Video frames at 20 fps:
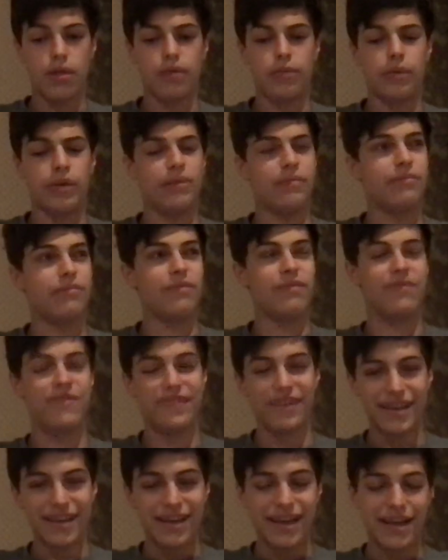Wait,
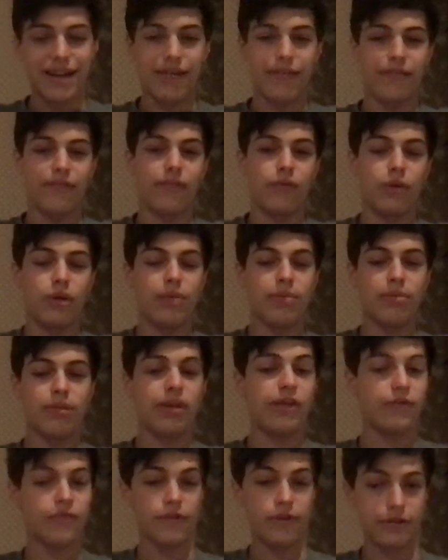and have Voit
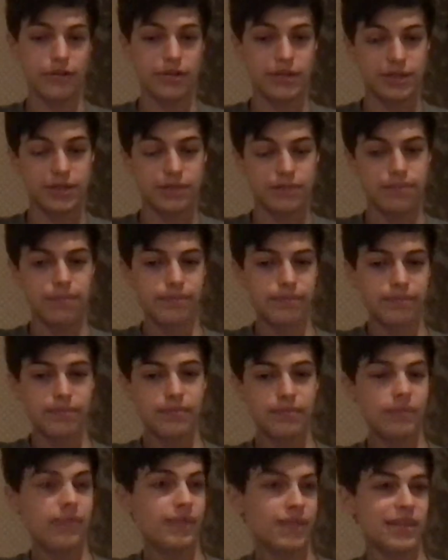play first.
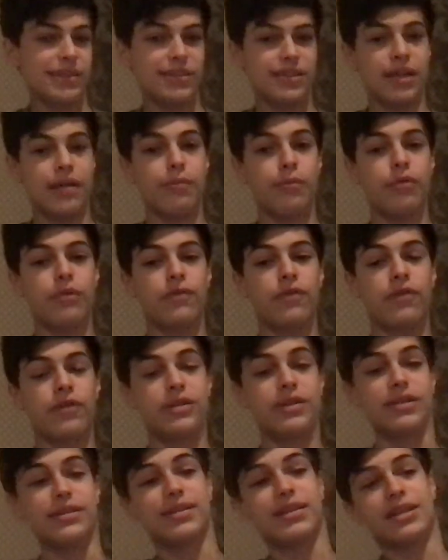It's a lot more
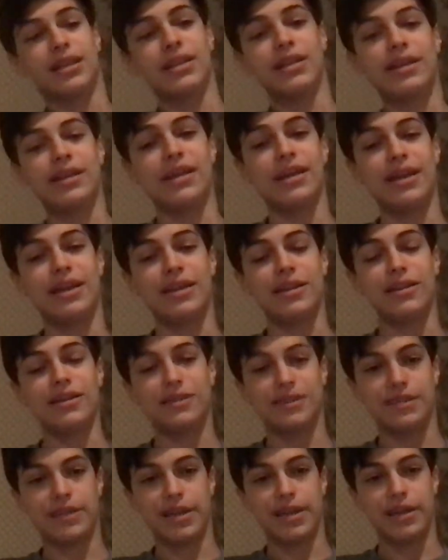versatility in
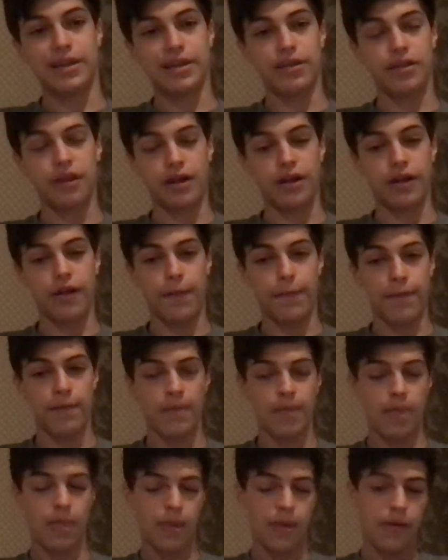this Yankee lineup,
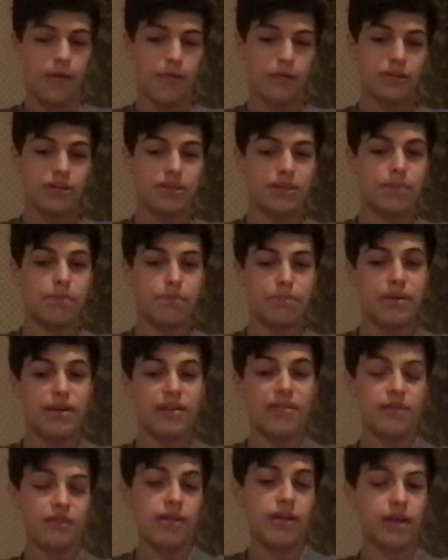which is the
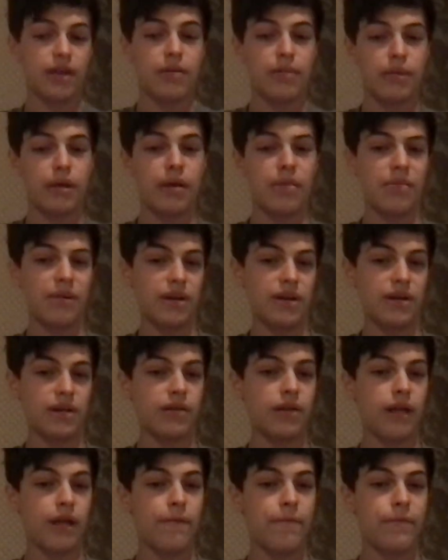big thing in my
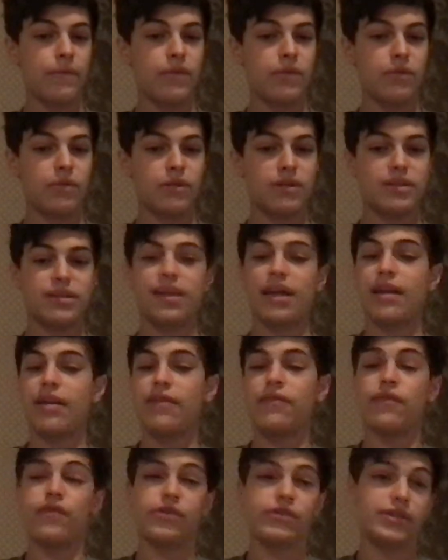mind. We're just
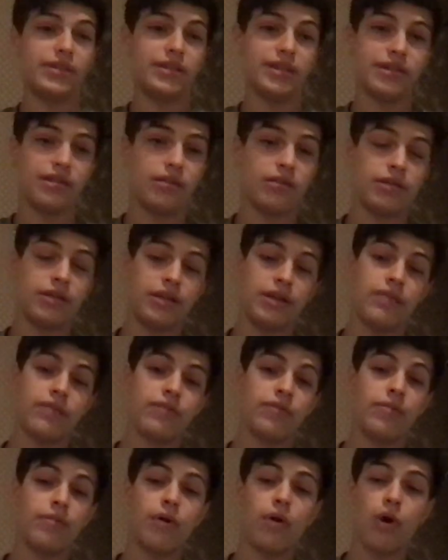getting versatility
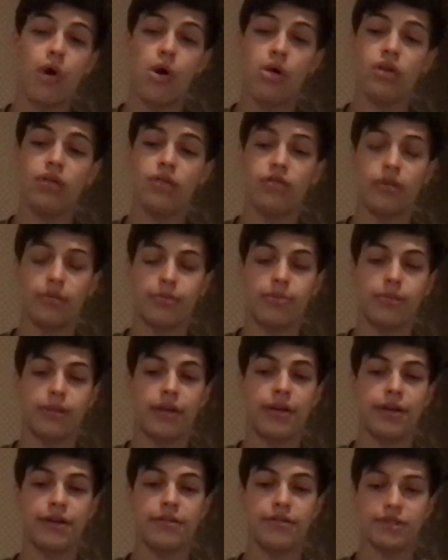from all of our
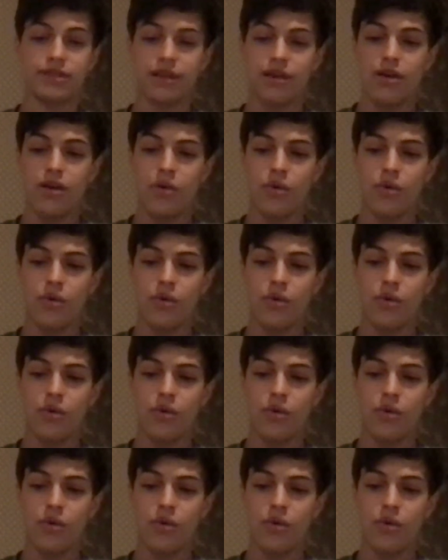players.